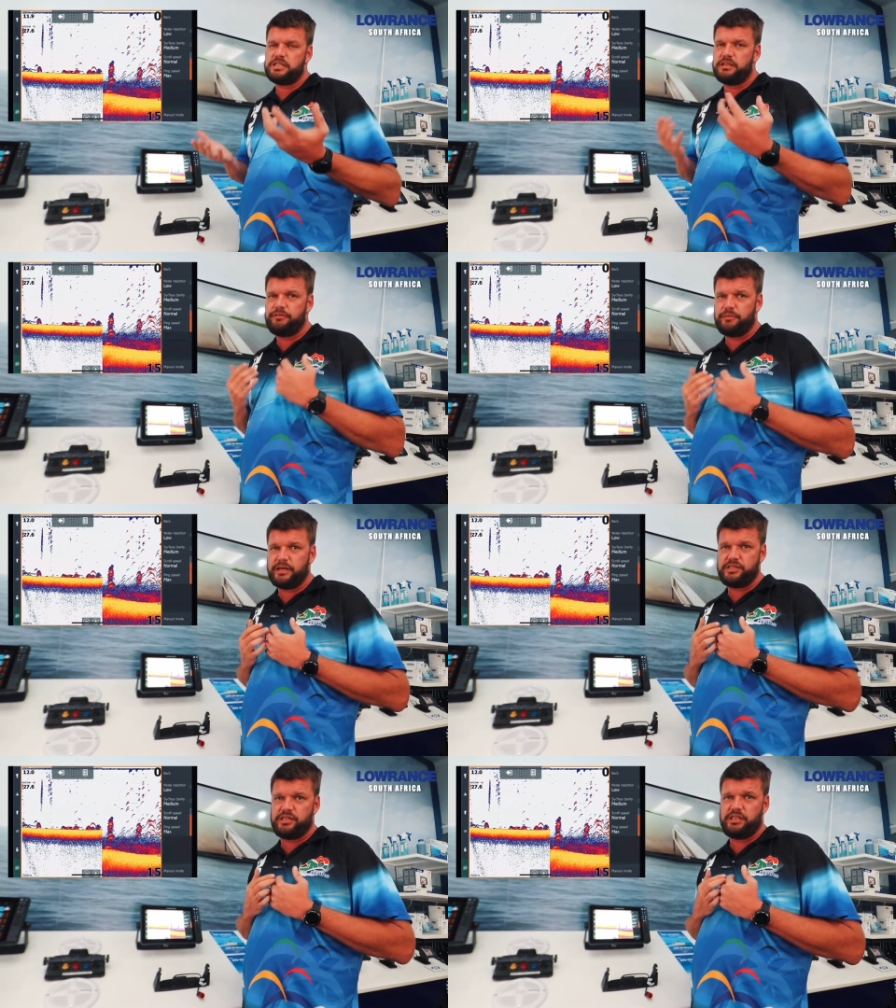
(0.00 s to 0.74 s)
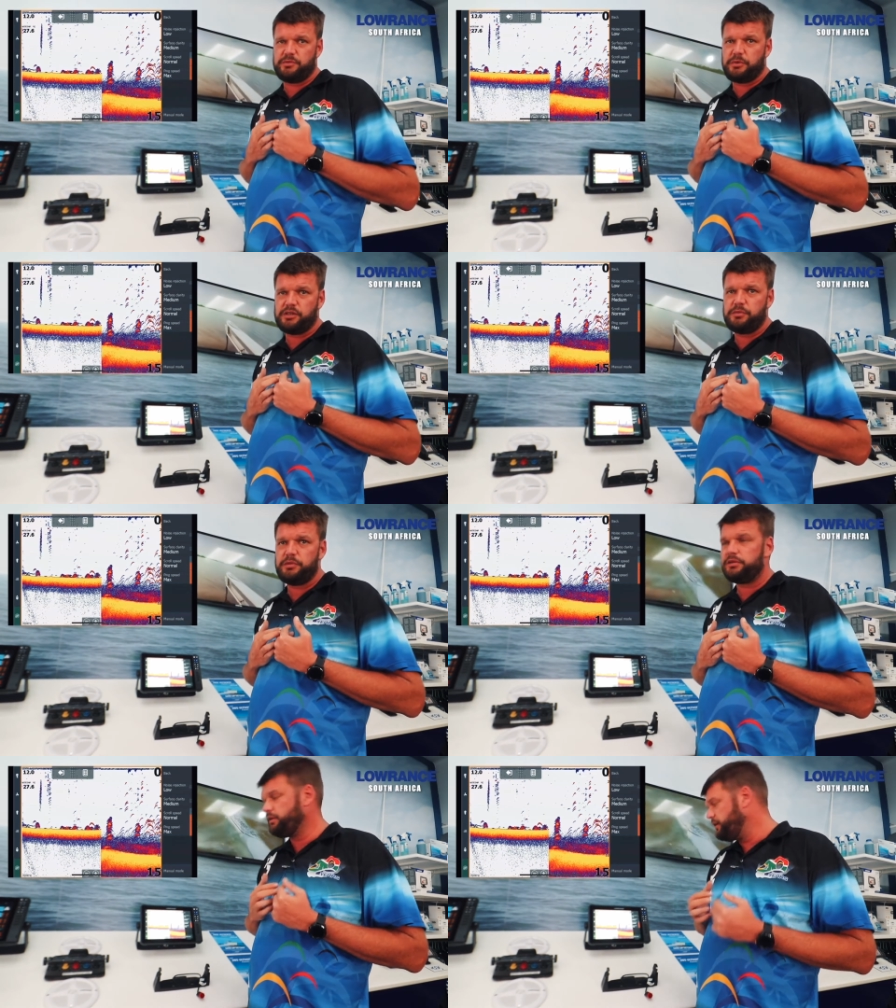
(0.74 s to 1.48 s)
information as
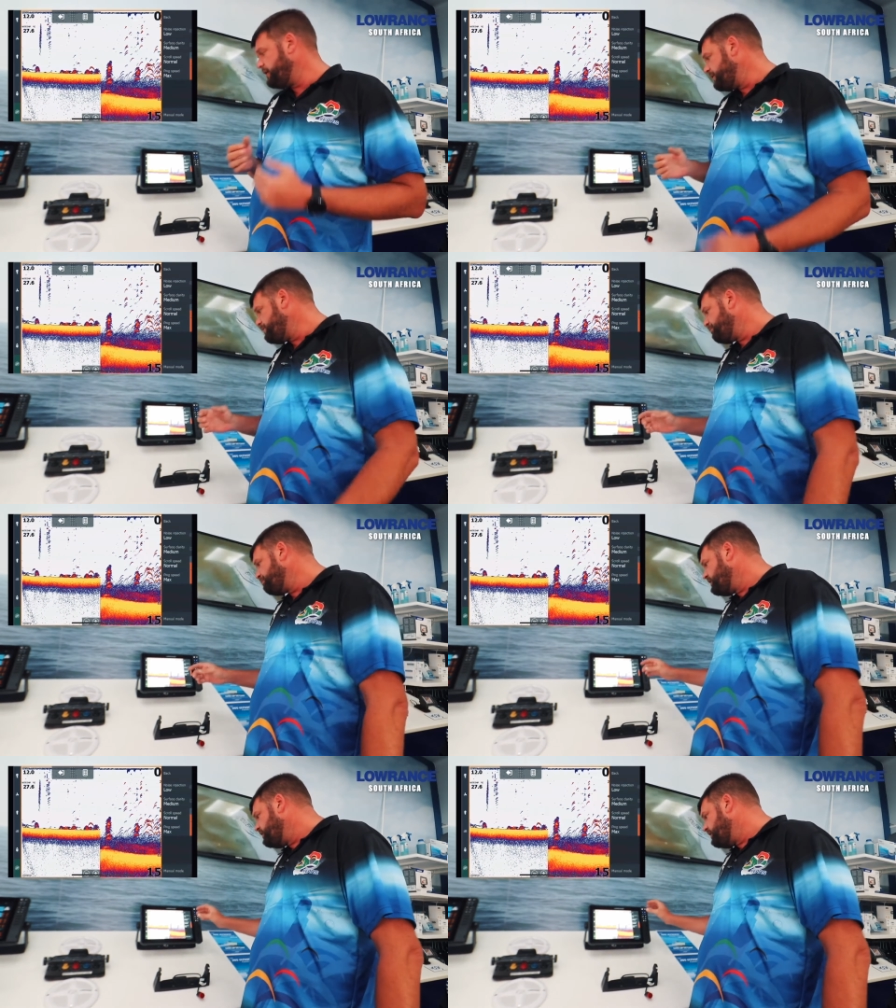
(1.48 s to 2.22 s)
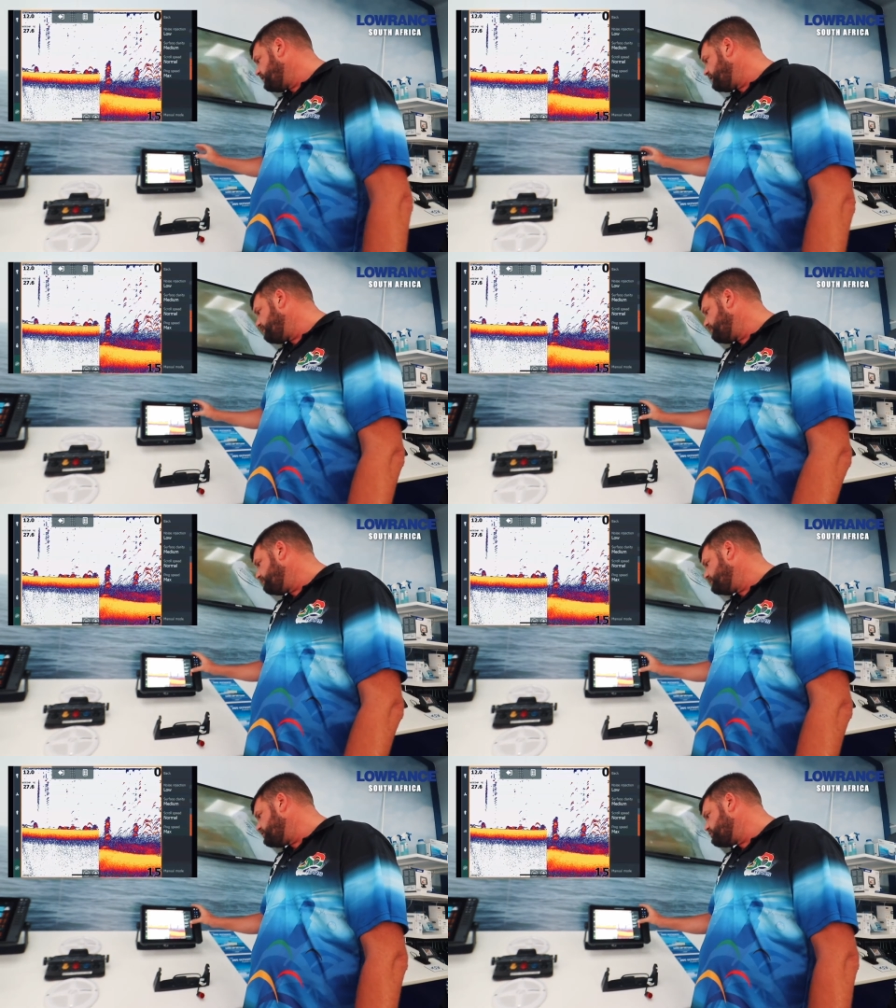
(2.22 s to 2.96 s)
possible.
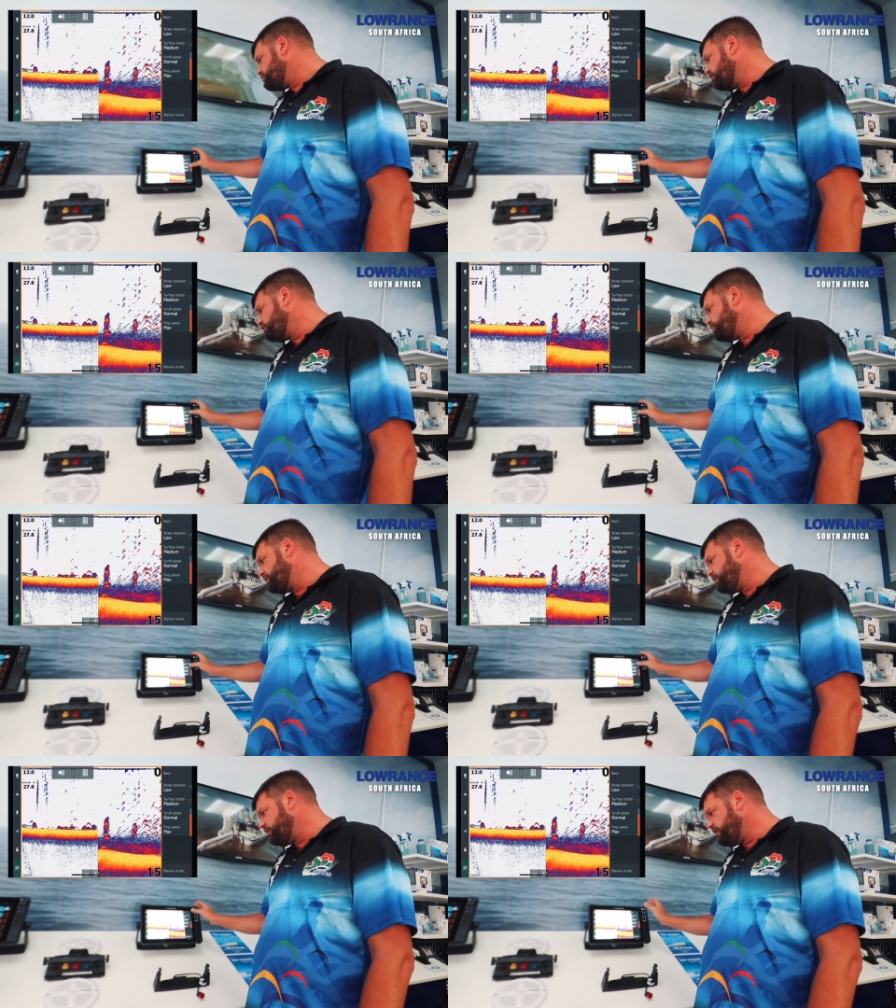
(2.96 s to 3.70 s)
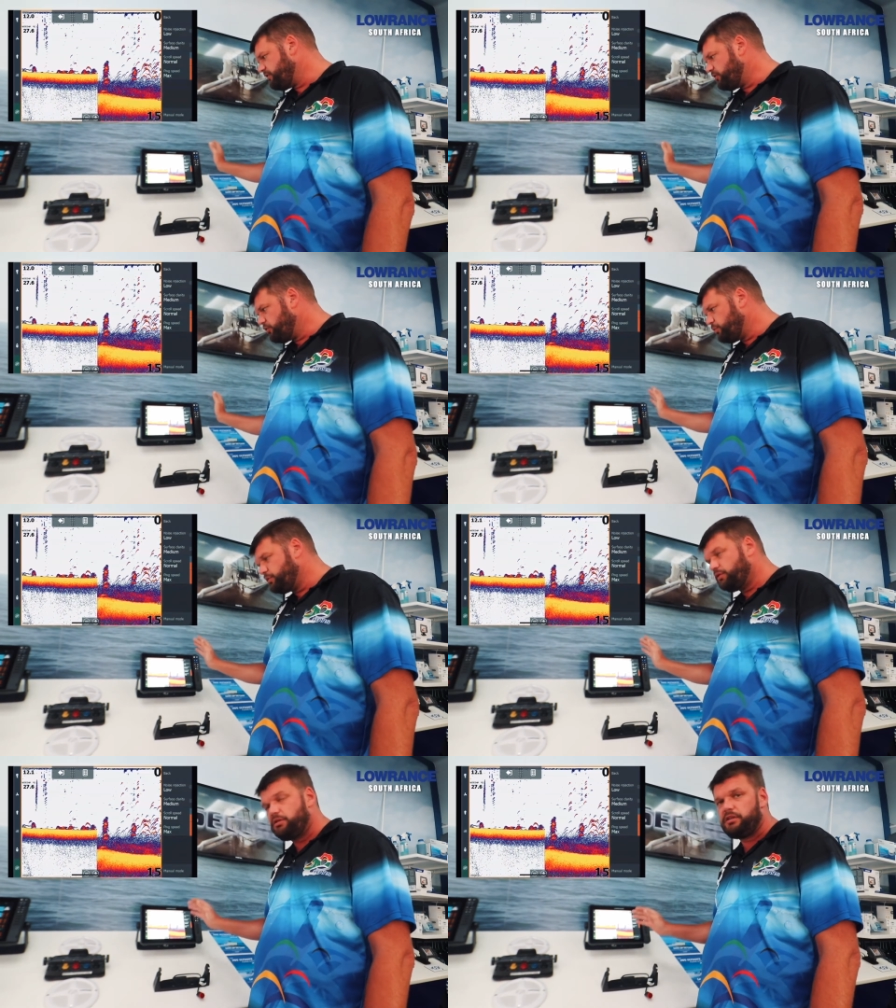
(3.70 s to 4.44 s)
Scroll speed we leave on
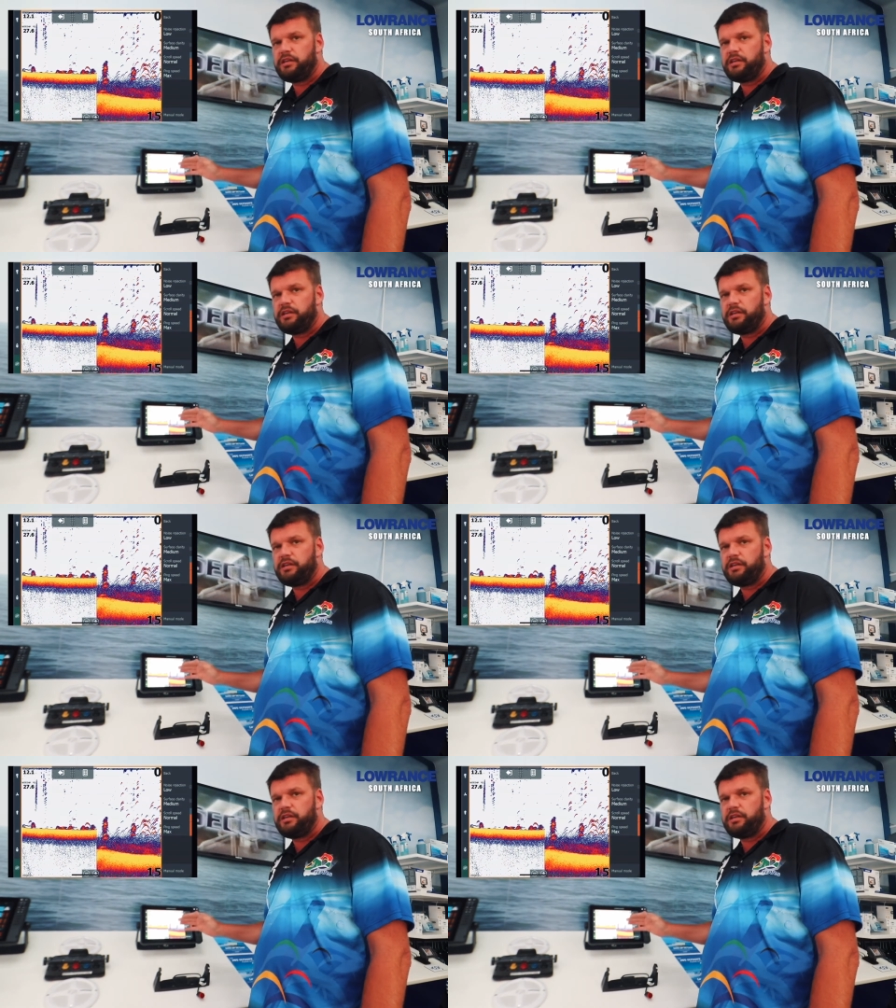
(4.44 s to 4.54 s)
normal.